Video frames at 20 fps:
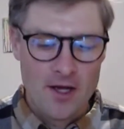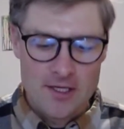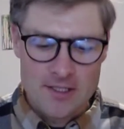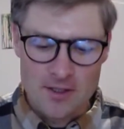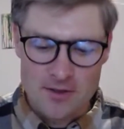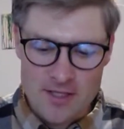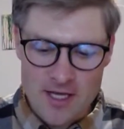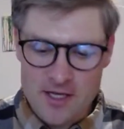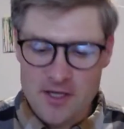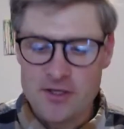
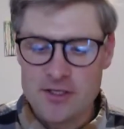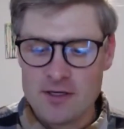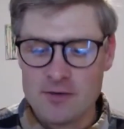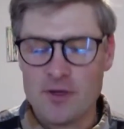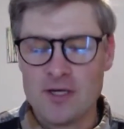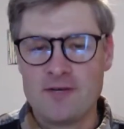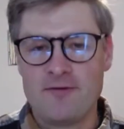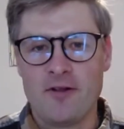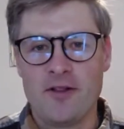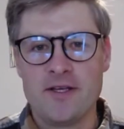So thank you so
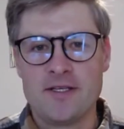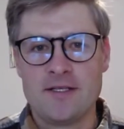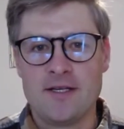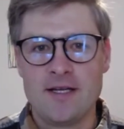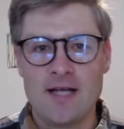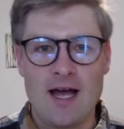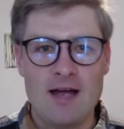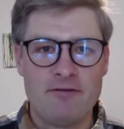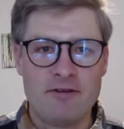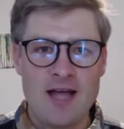much for
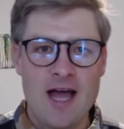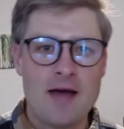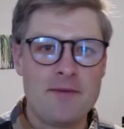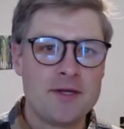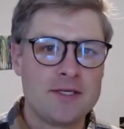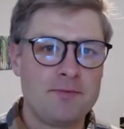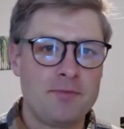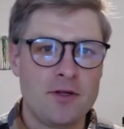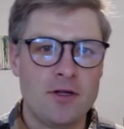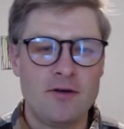listening. I have
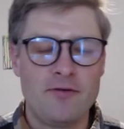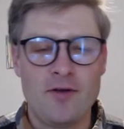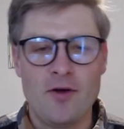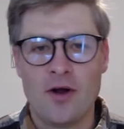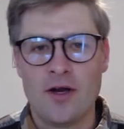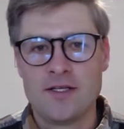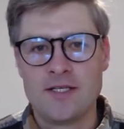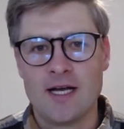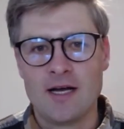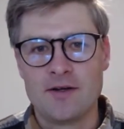comments below if you
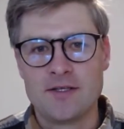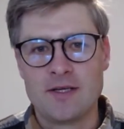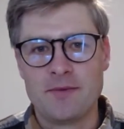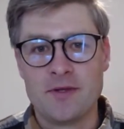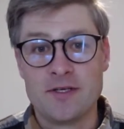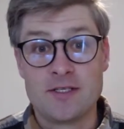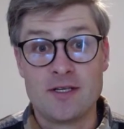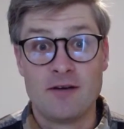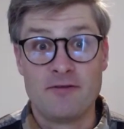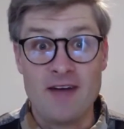want to check out some of
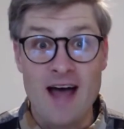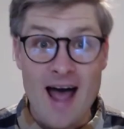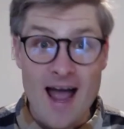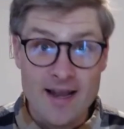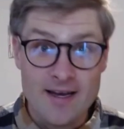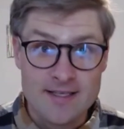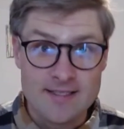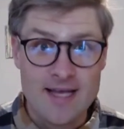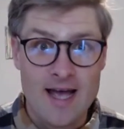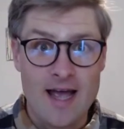the stuff
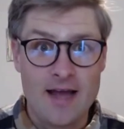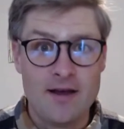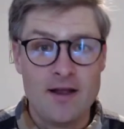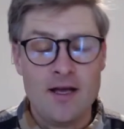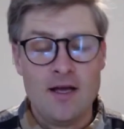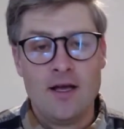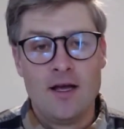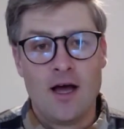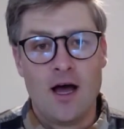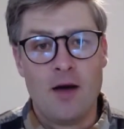I design,
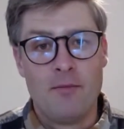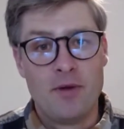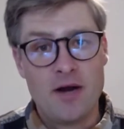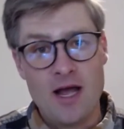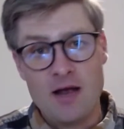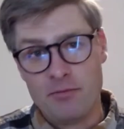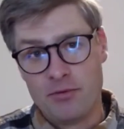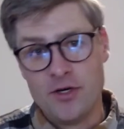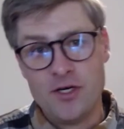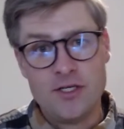but
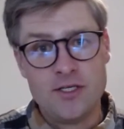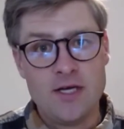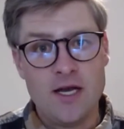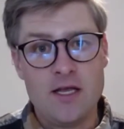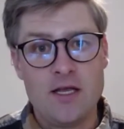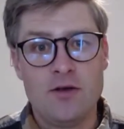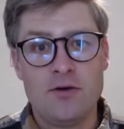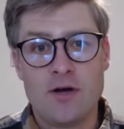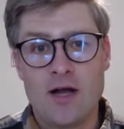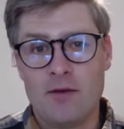I
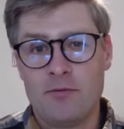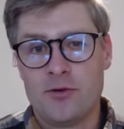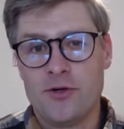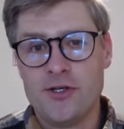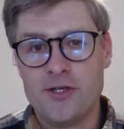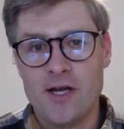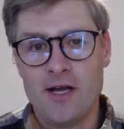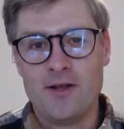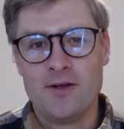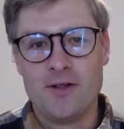appreciate you and I
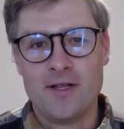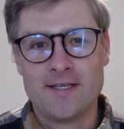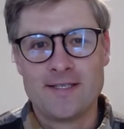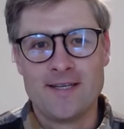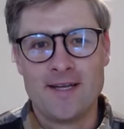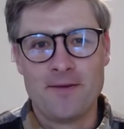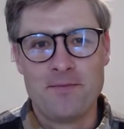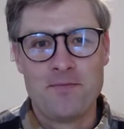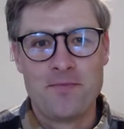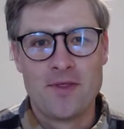appreciate you
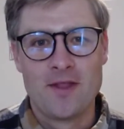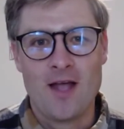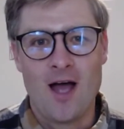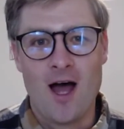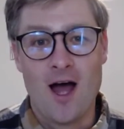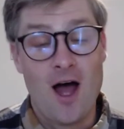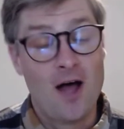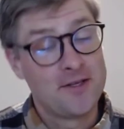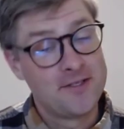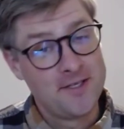listening.
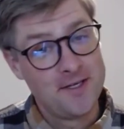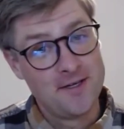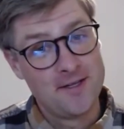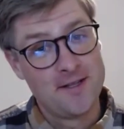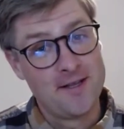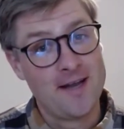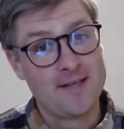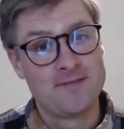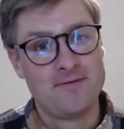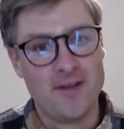I'll see you in
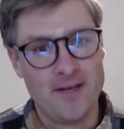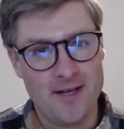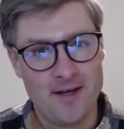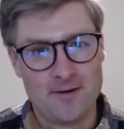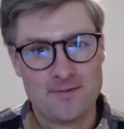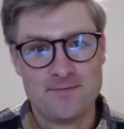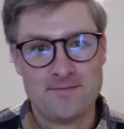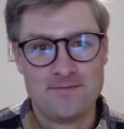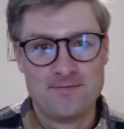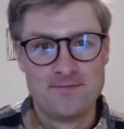the next video.